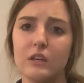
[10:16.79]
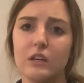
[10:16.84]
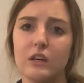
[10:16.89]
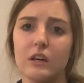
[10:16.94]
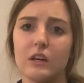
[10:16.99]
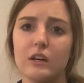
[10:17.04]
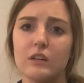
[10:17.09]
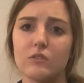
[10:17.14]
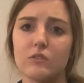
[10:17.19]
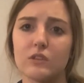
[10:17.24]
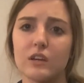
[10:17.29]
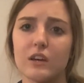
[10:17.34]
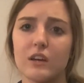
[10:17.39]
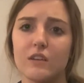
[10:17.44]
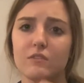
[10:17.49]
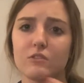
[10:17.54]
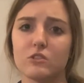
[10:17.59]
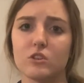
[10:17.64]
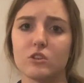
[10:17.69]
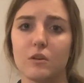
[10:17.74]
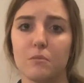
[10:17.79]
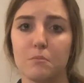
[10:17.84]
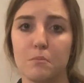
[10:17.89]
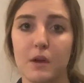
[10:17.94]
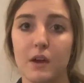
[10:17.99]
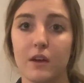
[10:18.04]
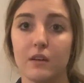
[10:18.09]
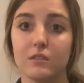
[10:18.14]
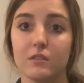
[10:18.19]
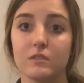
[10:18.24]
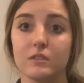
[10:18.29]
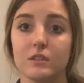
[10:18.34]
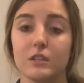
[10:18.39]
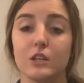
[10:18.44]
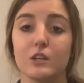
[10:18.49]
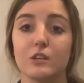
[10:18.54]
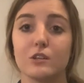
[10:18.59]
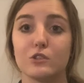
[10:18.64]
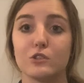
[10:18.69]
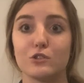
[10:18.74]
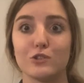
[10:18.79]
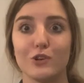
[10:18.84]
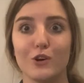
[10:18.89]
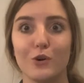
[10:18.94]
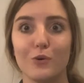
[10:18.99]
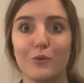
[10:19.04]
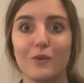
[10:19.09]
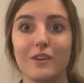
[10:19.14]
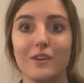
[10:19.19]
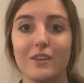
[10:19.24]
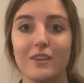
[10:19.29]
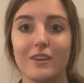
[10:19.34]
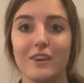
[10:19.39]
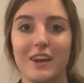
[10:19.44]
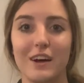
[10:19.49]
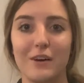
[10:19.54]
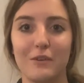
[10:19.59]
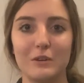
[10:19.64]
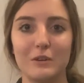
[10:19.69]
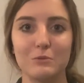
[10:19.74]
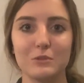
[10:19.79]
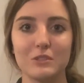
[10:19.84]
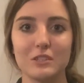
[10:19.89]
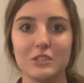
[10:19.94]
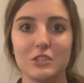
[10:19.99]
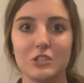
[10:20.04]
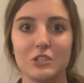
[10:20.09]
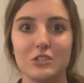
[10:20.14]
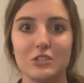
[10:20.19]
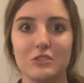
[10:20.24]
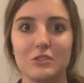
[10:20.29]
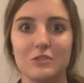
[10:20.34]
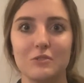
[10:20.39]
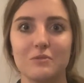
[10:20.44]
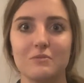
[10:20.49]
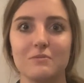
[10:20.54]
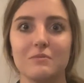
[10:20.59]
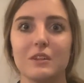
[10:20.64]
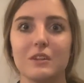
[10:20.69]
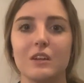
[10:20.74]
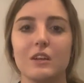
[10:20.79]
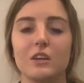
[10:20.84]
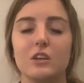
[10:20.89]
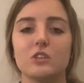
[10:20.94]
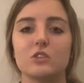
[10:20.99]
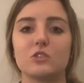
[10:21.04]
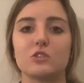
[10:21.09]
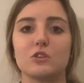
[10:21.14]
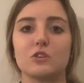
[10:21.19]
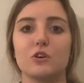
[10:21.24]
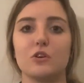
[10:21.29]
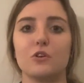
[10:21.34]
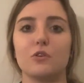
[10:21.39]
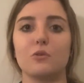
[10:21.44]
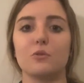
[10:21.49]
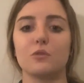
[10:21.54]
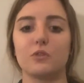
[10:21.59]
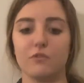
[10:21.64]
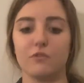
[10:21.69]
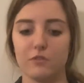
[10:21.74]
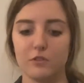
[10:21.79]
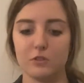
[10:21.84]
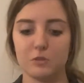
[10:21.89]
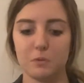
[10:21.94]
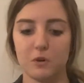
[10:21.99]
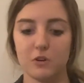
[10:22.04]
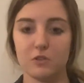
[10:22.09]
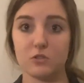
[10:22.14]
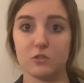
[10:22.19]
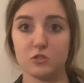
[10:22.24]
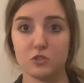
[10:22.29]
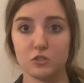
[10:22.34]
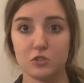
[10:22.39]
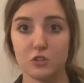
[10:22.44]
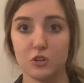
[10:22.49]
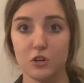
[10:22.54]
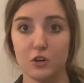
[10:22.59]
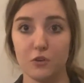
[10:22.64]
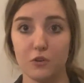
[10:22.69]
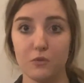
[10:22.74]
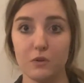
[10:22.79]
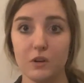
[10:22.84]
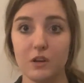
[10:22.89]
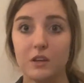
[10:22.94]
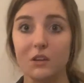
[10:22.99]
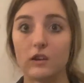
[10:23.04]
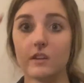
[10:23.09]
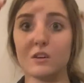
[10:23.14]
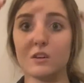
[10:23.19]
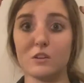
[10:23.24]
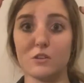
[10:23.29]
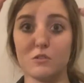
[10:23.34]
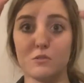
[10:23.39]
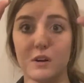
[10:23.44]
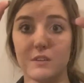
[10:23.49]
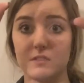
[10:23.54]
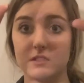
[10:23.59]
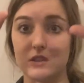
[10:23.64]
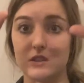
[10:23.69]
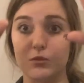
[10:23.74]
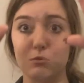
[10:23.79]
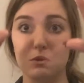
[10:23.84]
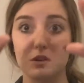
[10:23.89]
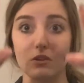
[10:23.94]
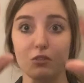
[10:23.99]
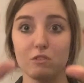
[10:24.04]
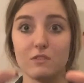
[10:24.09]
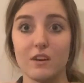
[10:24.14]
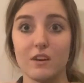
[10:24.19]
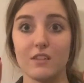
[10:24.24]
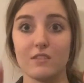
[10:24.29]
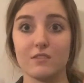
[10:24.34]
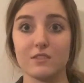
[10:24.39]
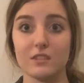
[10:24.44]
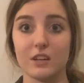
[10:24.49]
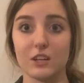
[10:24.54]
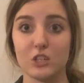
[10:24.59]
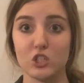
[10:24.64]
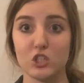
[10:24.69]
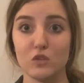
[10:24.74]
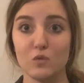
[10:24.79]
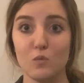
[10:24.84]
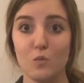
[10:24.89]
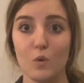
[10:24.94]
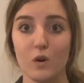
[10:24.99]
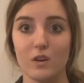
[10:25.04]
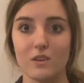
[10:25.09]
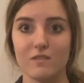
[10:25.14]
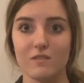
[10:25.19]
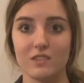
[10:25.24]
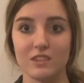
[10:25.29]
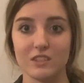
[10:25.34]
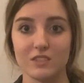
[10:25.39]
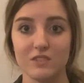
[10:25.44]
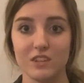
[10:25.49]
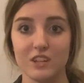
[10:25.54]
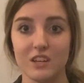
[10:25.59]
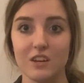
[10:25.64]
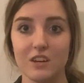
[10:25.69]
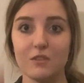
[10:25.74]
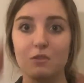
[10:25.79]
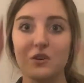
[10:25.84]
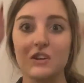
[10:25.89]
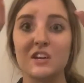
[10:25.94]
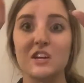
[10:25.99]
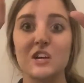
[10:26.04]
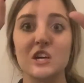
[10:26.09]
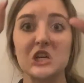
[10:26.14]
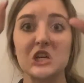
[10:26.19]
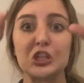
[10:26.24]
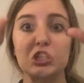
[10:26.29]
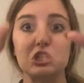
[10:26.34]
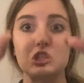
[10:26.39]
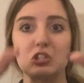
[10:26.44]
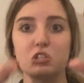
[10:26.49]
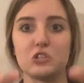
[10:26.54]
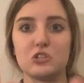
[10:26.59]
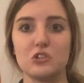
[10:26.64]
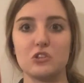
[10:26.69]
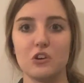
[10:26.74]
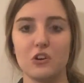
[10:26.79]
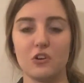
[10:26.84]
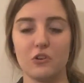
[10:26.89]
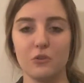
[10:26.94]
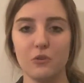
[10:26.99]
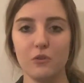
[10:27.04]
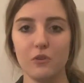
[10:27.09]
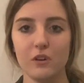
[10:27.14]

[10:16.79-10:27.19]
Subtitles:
I don't think I ever taught man. So now I will teach it to you. So the first part, snow, we learned that in section 1 of this video. Snow.